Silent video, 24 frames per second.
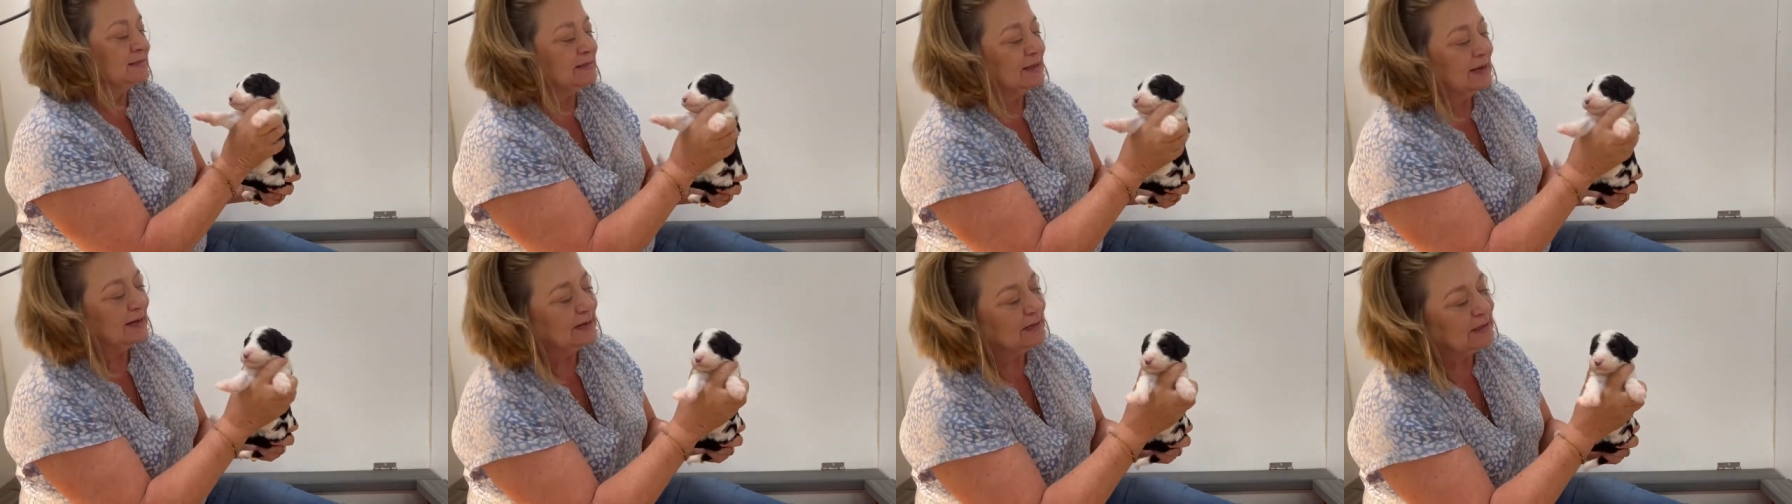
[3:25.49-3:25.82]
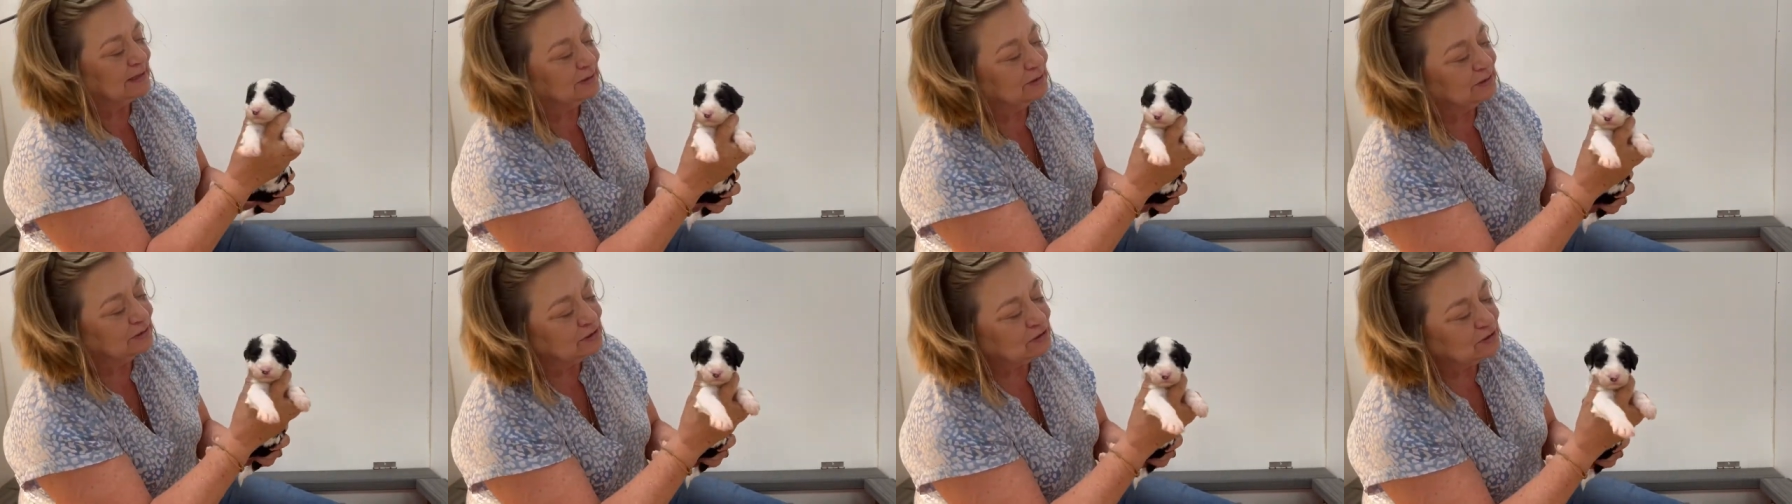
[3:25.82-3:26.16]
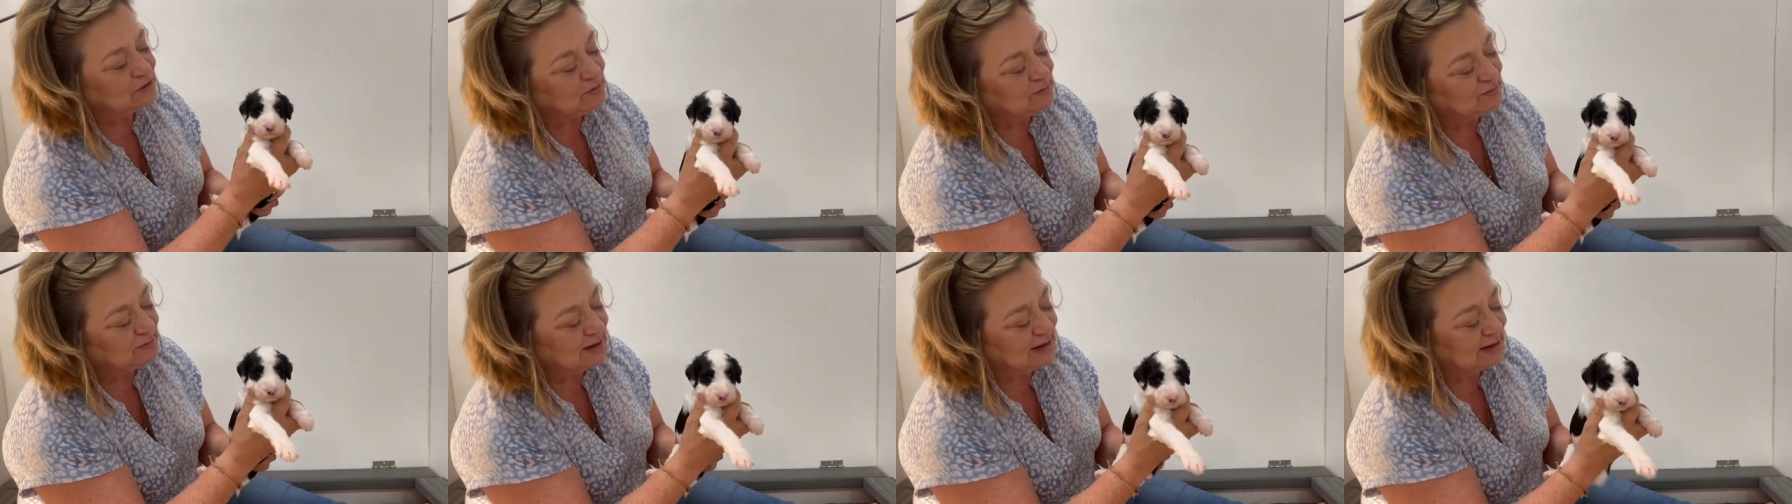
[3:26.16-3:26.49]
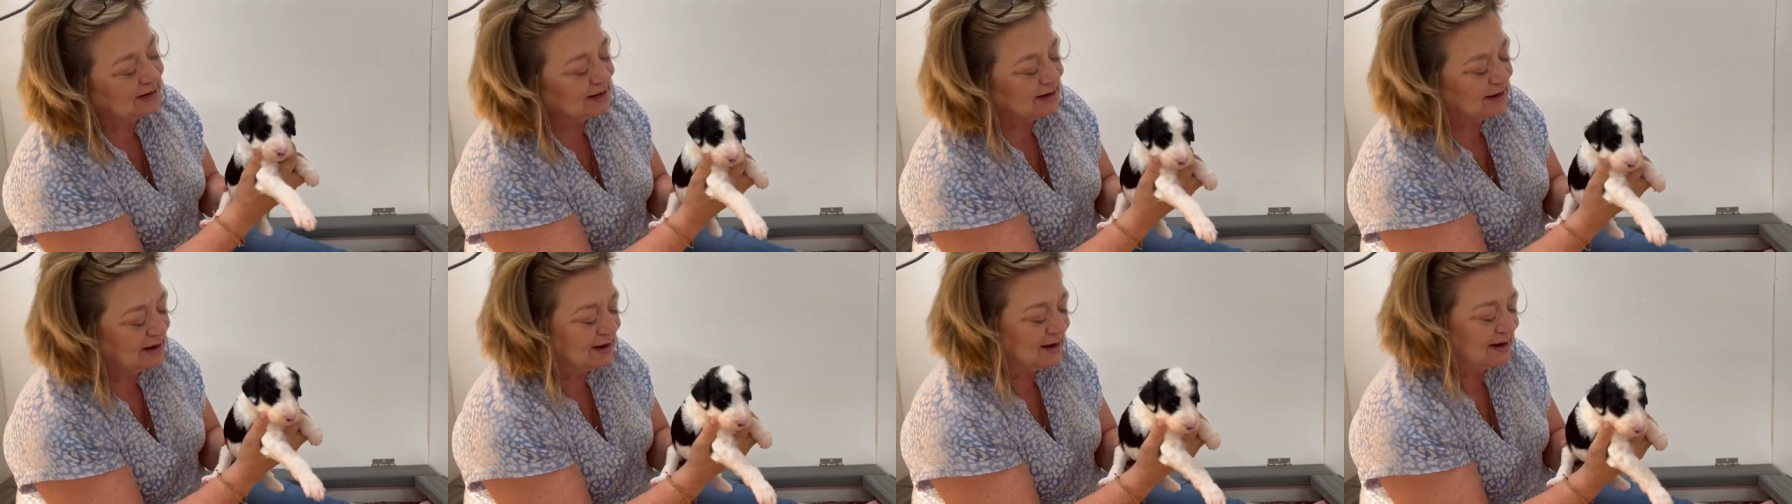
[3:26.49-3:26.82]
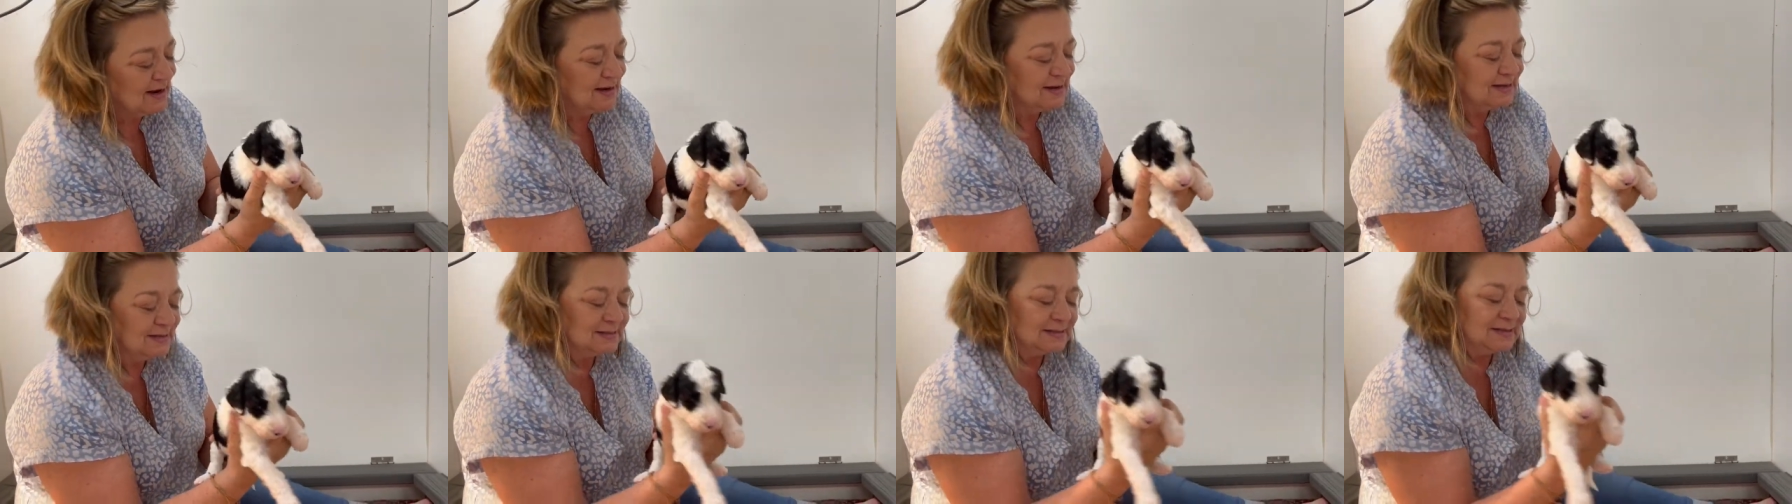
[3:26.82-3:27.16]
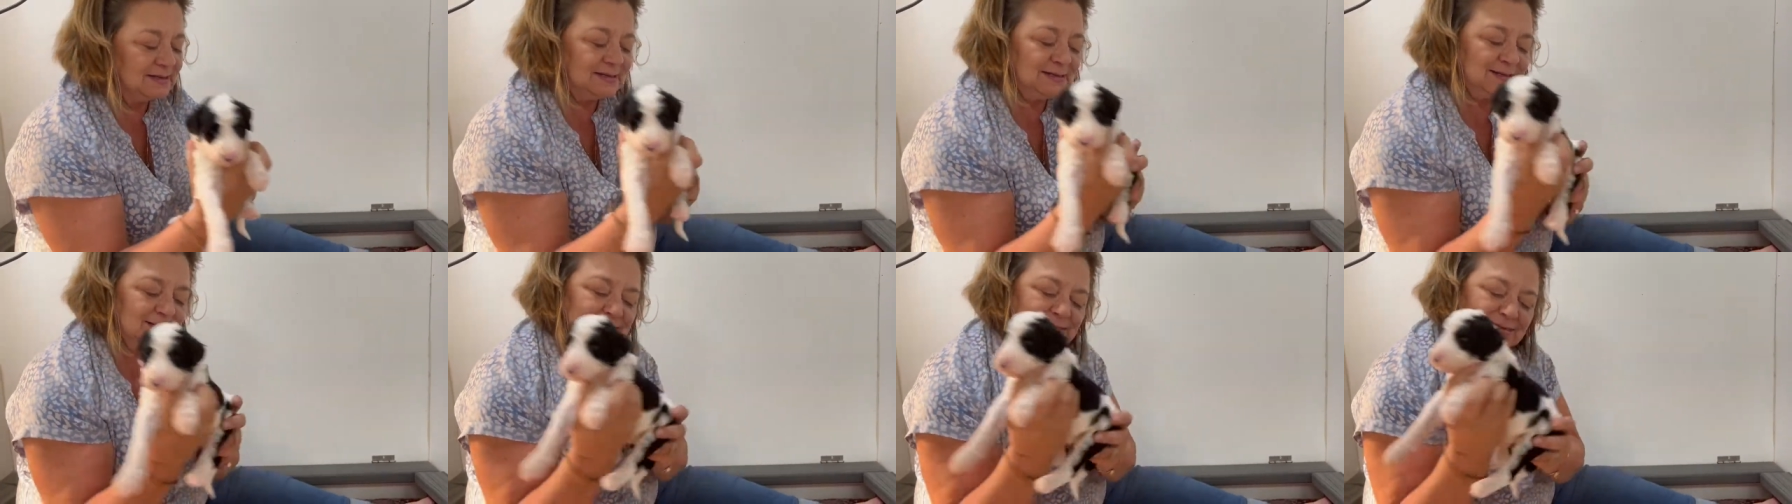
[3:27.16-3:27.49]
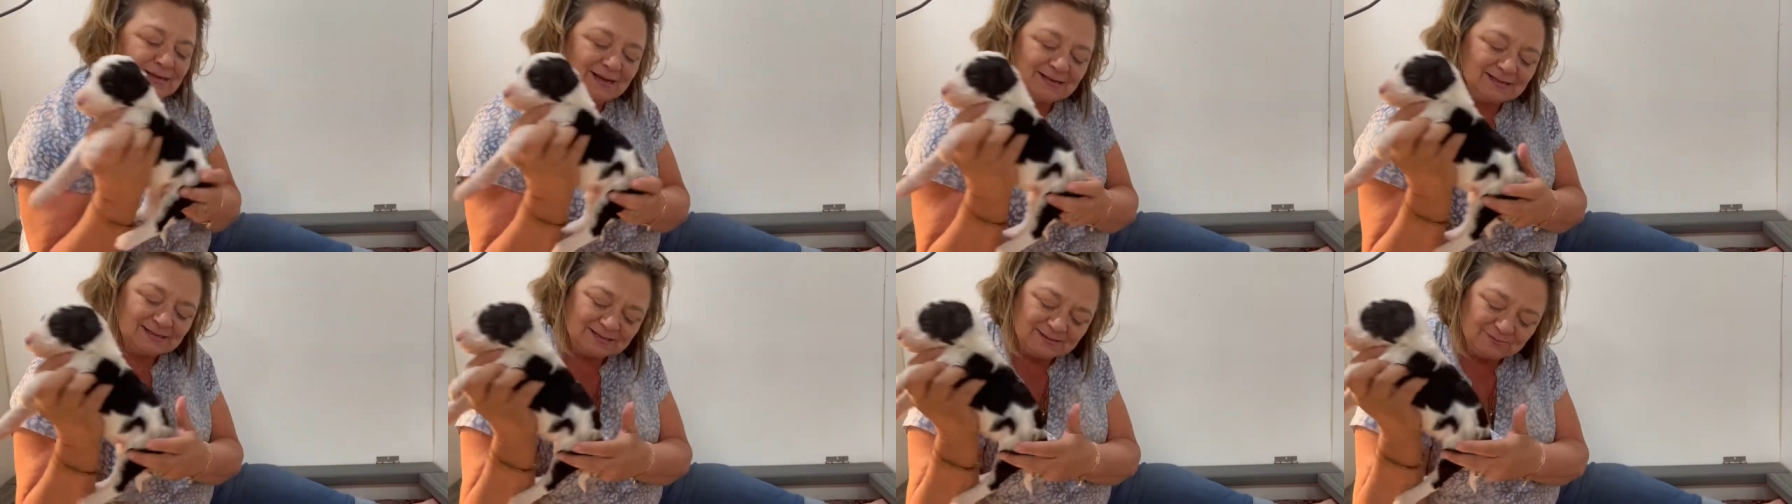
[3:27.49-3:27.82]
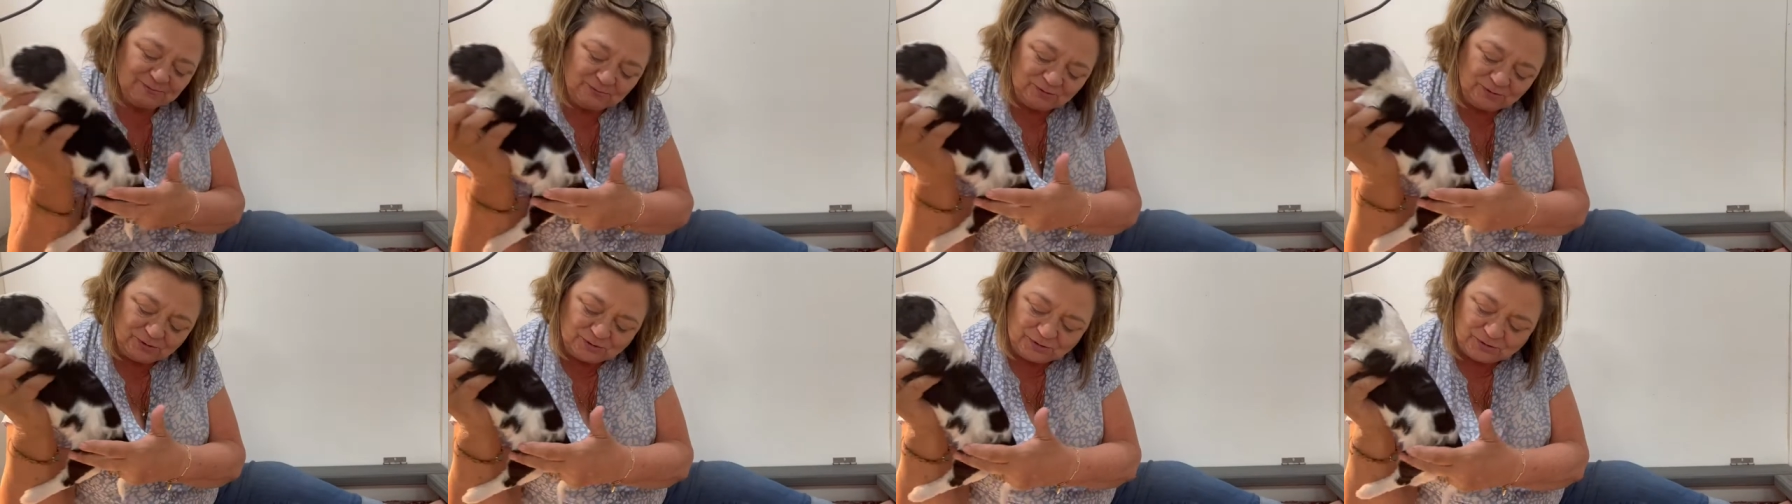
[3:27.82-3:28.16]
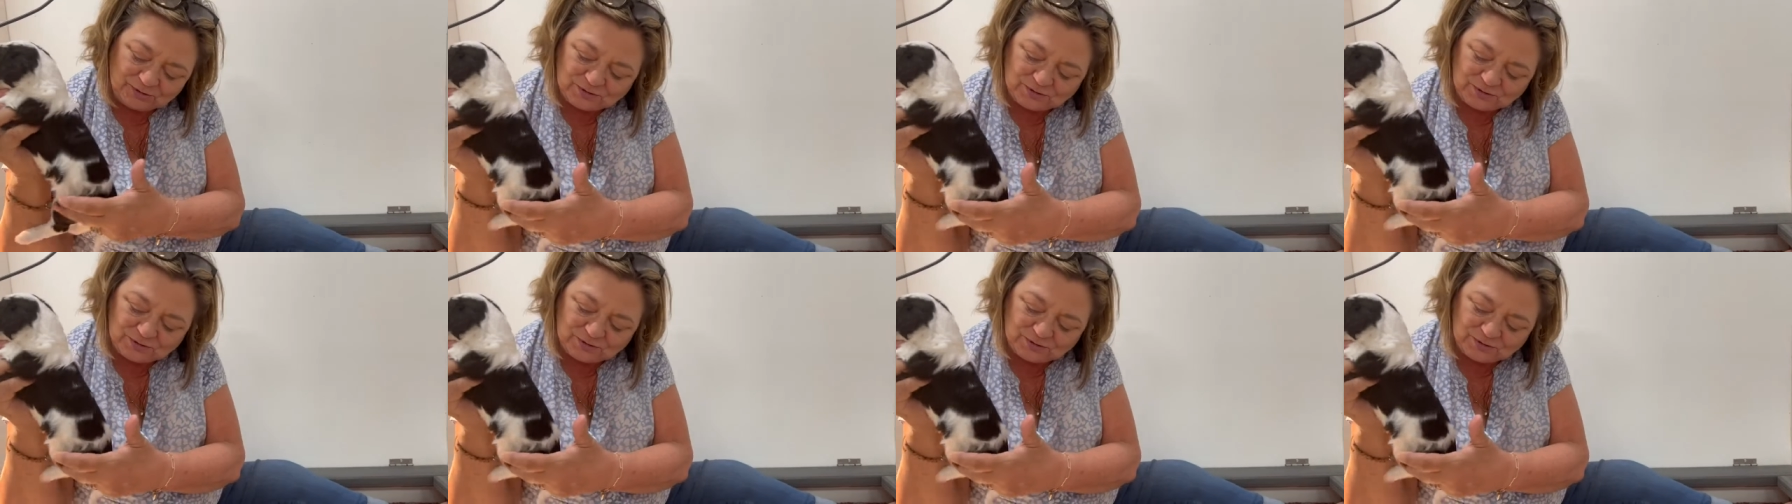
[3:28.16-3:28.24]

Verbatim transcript: got little two black eyes and he's got some real